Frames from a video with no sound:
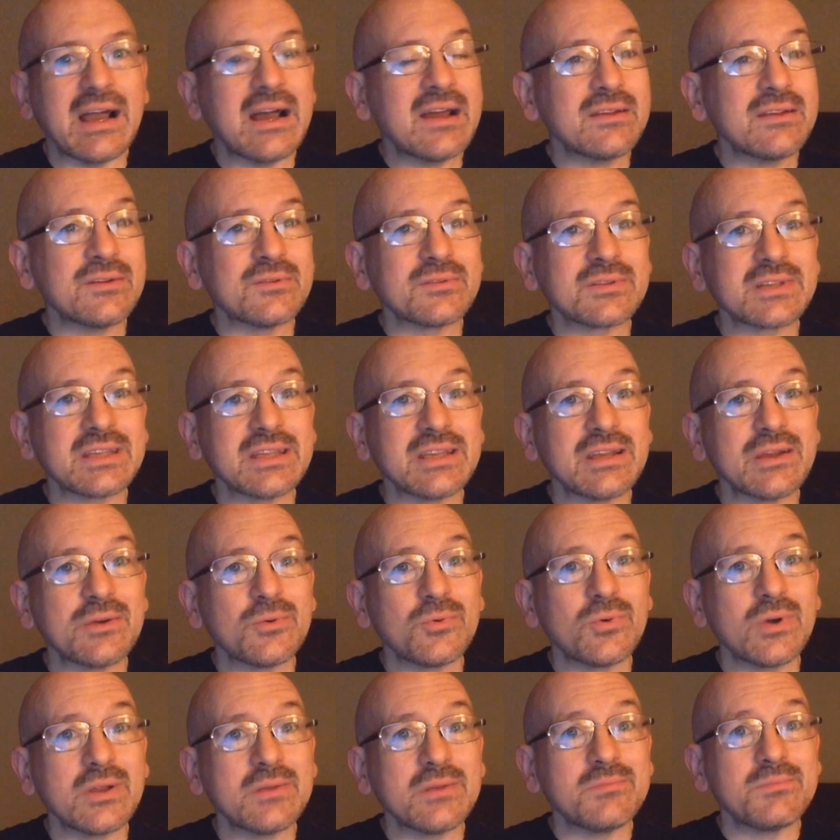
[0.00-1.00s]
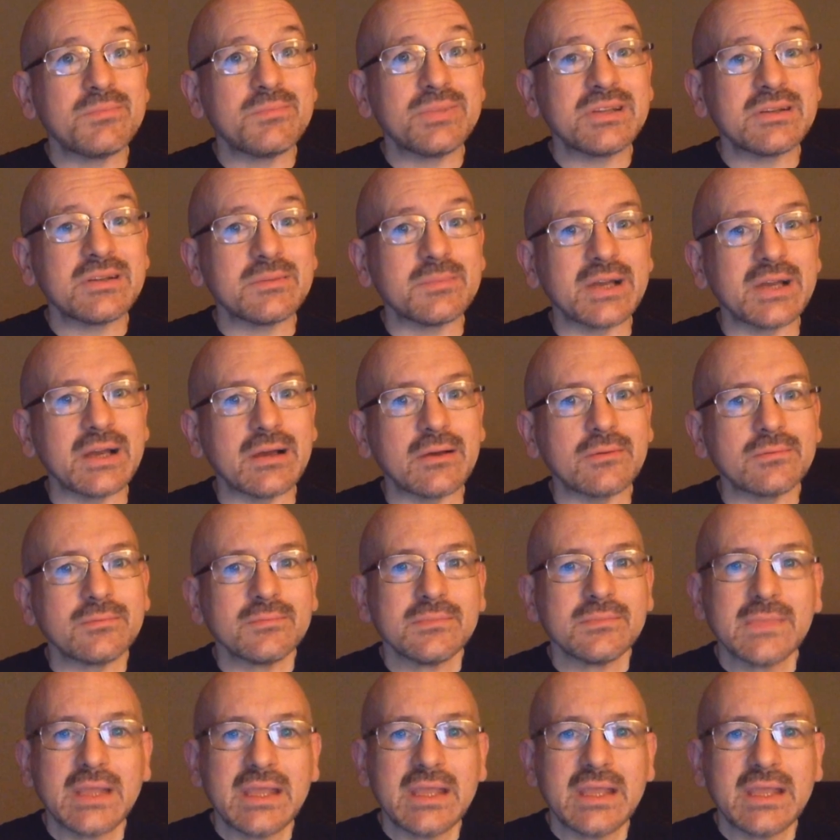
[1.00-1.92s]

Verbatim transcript: I don't care one bit about.